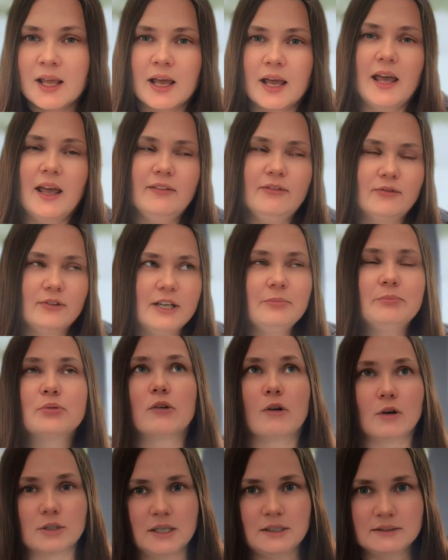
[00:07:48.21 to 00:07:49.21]
Every
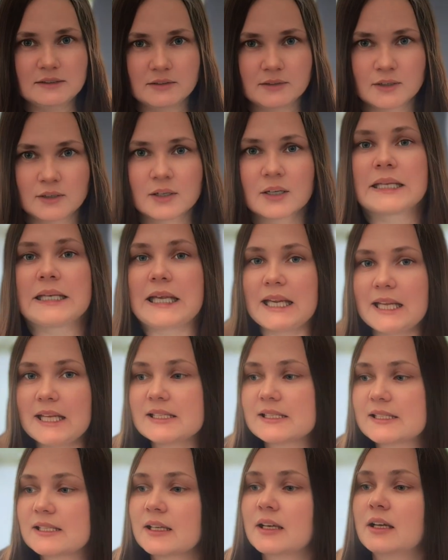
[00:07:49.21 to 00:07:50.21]
product
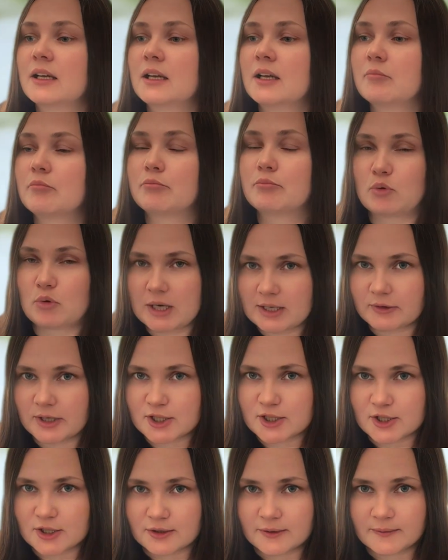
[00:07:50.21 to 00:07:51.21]
needs
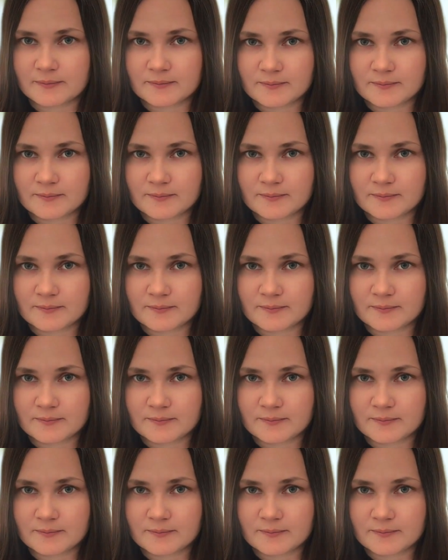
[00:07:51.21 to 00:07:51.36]
progression.